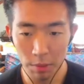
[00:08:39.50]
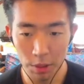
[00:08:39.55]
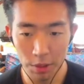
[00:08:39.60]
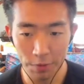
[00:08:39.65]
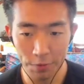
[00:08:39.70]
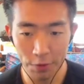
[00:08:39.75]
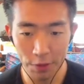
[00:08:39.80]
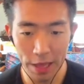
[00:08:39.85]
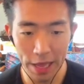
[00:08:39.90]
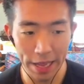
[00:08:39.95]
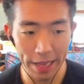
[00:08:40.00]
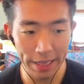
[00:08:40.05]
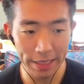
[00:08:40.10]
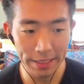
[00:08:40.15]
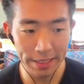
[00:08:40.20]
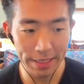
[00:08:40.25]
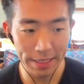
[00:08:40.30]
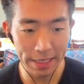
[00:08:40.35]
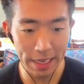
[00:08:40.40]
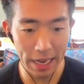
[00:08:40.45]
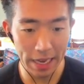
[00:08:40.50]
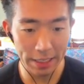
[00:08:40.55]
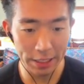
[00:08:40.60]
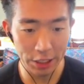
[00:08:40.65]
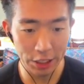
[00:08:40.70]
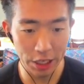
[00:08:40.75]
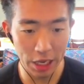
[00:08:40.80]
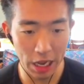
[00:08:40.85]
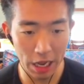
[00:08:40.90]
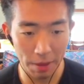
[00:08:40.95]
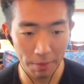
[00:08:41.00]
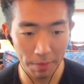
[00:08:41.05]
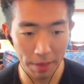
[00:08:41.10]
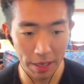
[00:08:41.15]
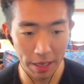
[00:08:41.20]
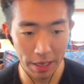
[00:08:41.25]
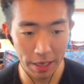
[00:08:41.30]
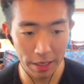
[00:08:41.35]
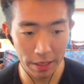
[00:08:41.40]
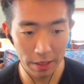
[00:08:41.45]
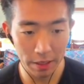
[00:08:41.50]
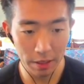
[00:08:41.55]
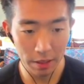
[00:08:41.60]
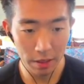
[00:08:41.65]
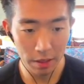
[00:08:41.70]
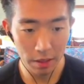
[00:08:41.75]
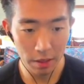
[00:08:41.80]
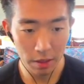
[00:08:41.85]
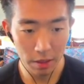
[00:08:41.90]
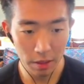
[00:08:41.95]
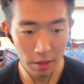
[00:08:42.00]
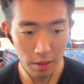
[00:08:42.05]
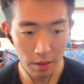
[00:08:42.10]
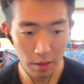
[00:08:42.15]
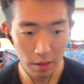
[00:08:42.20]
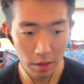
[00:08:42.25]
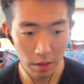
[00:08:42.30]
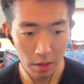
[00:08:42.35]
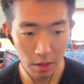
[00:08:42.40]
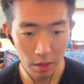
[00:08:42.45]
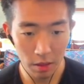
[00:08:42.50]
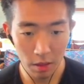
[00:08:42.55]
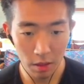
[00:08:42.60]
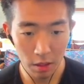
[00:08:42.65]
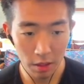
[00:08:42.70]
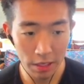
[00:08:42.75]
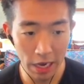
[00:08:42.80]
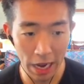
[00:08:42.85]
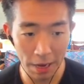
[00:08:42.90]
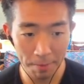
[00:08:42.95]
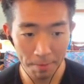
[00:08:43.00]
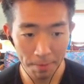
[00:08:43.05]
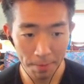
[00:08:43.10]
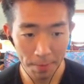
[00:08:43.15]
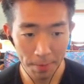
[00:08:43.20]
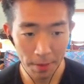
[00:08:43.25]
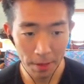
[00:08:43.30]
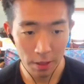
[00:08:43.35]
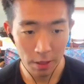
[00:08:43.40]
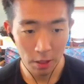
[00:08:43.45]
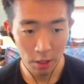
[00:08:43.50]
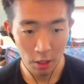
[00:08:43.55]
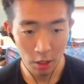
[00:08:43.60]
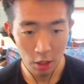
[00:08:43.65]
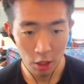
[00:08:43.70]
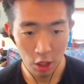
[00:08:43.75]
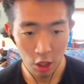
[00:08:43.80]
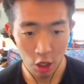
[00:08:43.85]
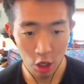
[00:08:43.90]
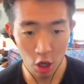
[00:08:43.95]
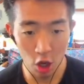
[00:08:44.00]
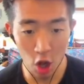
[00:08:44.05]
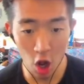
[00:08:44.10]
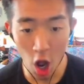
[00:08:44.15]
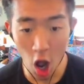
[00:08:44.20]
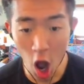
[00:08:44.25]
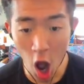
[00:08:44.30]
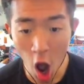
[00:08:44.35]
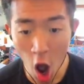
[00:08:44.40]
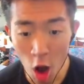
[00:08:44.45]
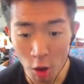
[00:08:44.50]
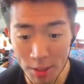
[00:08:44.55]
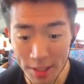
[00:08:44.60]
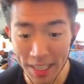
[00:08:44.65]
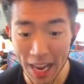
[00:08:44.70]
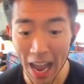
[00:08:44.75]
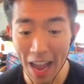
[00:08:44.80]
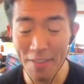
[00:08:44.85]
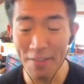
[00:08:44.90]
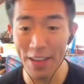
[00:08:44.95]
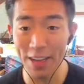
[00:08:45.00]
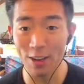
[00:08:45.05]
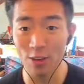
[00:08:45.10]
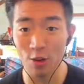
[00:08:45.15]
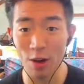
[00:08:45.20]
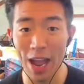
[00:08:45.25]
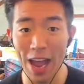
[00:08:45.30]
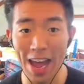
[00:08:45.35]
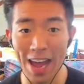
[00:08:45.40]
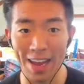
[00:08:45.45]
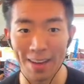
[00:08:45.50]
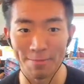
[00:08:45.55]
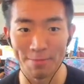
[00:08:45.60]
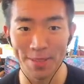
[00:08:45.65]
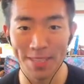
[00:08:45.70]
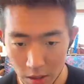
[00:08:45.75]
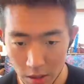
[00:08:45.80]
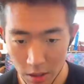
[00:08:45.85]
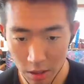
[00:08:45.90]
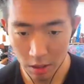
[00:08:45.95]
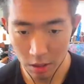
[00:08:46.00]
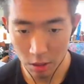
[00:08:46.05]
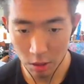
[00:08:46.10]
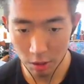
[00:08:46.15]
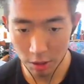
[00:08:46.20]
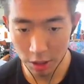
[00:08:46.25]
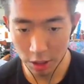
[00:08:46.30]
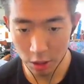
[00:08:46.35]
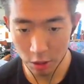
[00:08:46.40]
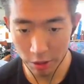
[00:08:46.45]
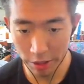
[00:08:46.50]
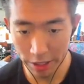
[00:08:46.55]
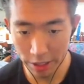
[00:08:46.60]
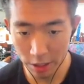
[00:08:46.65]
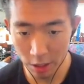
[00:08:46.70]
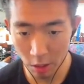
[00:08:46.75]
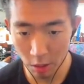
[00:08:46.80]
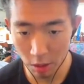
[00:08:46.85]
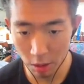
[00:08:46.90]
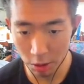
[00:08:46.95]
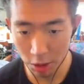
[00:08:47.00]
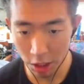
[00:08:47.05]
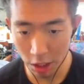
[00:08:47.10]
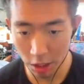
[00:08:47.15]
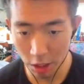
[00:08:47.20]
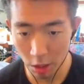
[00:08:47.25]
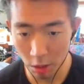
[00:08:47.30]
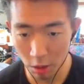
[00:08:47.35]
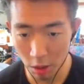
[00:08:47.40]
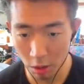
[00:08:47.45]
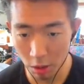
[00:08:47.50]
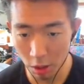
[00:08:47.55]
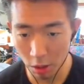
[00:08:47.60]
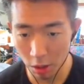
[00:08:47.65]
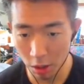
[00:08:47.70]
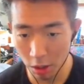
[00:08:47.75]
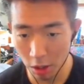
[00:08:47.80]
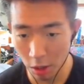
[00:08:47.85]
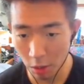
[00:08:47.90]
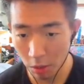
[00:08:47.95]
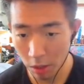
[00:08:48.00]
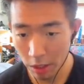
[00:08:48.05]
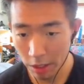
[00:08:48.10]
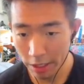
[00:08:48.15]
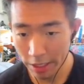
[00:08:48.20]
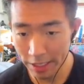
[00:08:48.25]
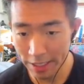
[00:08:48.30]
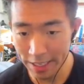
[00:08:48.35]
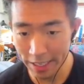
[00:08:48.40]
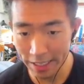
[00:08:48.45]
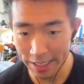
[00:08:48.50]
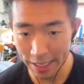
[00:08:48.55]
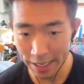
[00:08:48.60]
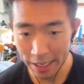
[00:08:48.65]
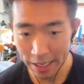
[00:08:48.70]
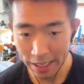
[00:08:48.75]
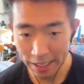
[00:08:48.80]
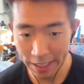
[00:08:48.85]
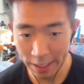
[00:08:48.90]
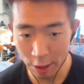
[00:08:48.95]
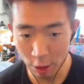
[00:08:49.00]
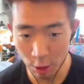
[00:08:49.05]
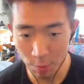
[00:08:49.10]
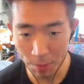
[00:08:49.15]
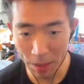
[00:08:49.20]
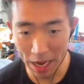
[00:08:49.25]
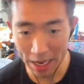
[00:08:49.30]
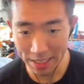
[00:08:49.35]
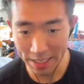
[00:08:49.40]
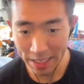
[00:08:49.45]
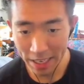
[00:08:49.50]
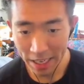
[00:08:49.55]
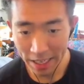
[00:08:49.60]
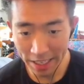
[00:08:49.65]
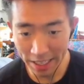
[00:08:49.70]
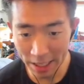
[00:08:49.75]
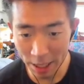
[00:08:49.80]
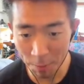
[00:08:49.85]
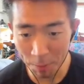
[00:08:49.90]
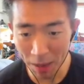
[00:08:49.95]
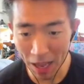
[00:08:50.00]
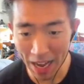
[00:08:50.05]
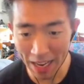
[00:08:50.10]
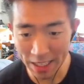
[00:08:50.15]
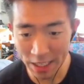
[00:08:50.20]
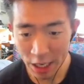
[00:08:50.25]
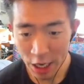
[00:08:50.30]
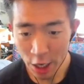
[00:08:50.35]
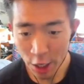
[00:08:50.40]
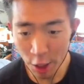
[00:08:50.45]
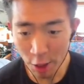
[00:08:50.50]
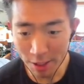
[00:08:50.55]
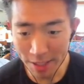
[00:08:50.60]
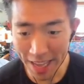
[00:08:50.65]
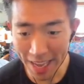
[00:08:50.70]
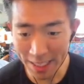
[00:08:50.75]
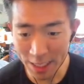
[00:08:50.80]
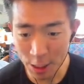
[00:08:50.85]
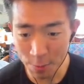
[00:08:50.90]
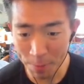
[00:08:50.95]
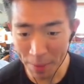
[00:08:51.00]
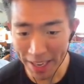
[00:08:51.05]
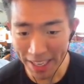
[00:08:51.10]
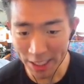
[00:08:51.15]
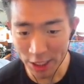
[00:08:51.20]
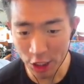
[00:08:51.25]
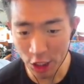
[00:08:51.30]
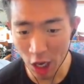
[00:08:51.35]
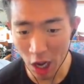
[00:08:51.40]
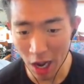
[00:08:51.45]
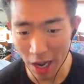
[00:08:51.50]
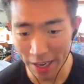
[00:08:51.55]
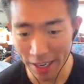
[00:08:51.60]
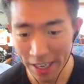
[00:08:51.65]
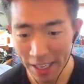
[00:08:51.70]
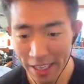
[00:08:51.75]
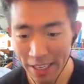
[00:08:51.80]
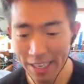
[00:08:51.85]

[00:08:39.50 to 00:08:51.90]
Looking for that inside shot, man. Got him. Oh, diving grabs. Let's go with the screen. Go, go, Sean. Go, go, go, go, go. He sees it. Get those blocks. Get the blocks. Use that speed, Sean.